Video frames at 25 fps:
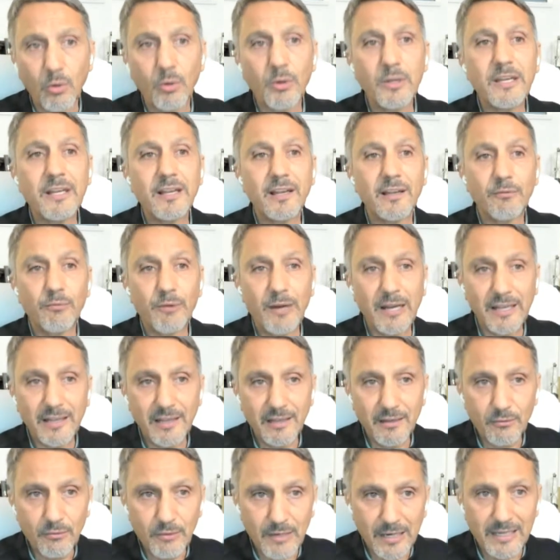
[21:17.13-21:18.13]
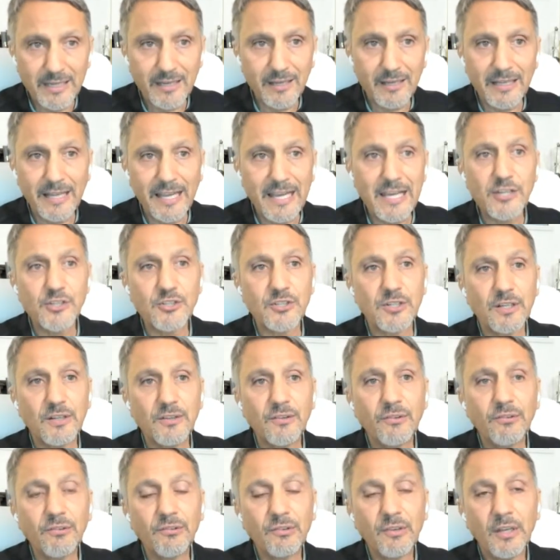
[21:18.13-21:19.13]
colonial
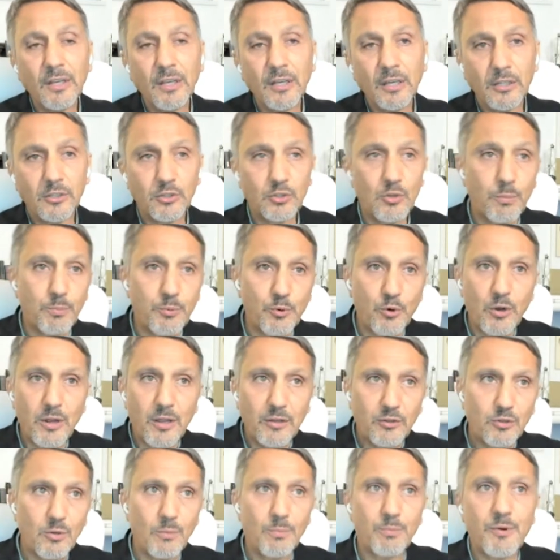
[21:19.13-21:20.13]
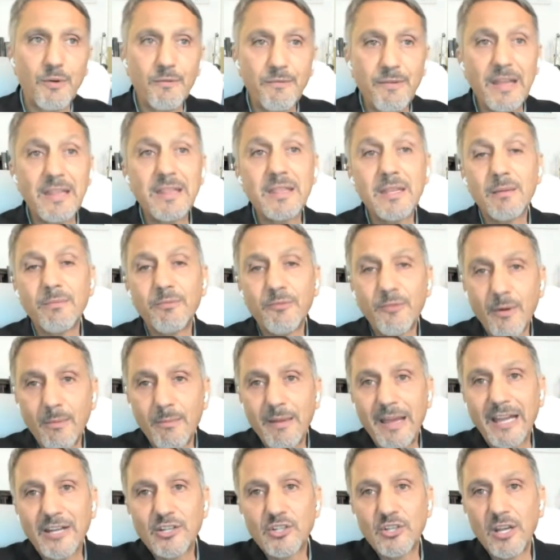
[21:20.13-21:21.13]
regulations to prevent
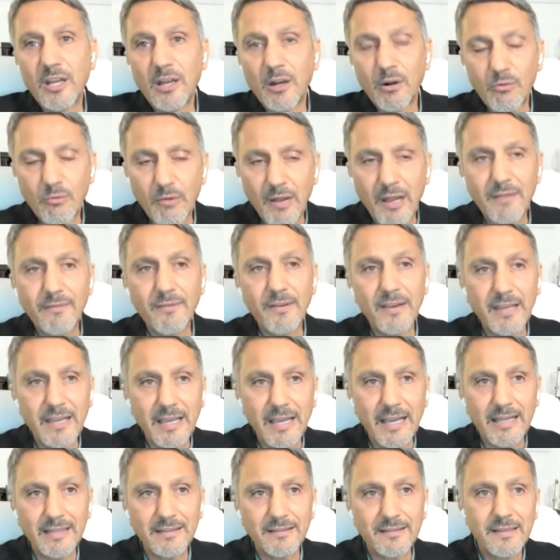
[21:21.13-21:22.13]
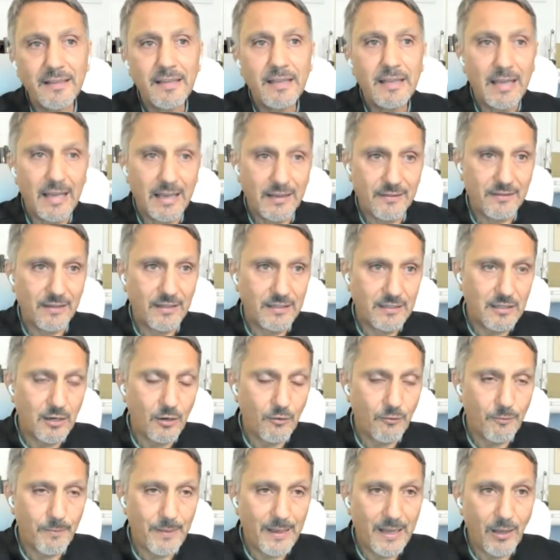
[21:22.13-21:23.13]
them from actually arriving at a
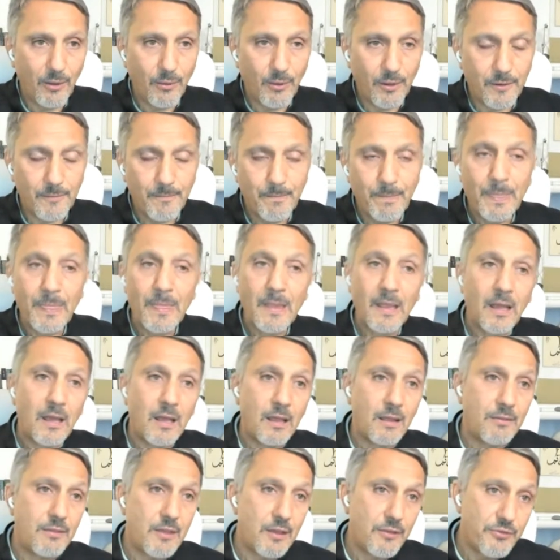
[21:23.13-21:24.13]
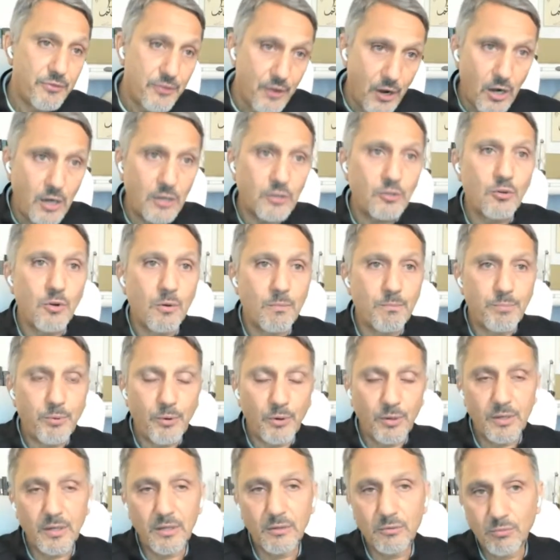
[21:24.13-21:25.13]
center of power. The third
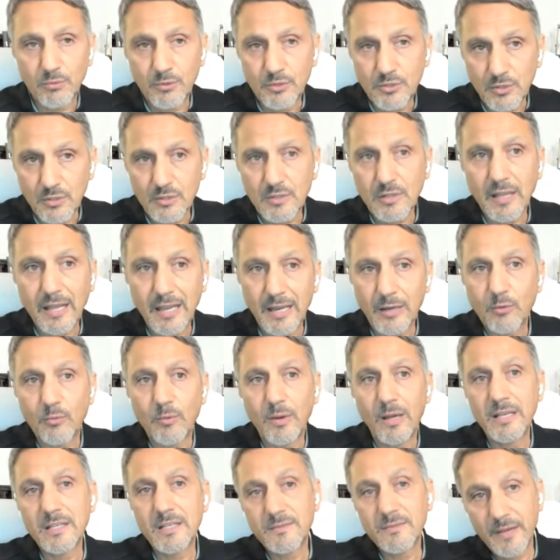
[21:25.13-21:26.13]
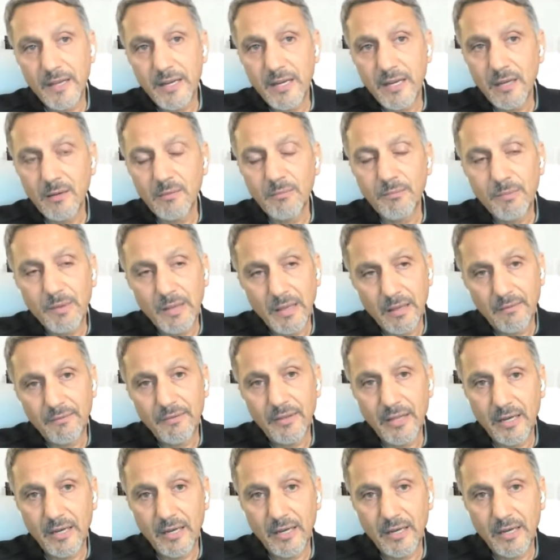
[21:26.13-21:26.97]
component, which is likewise very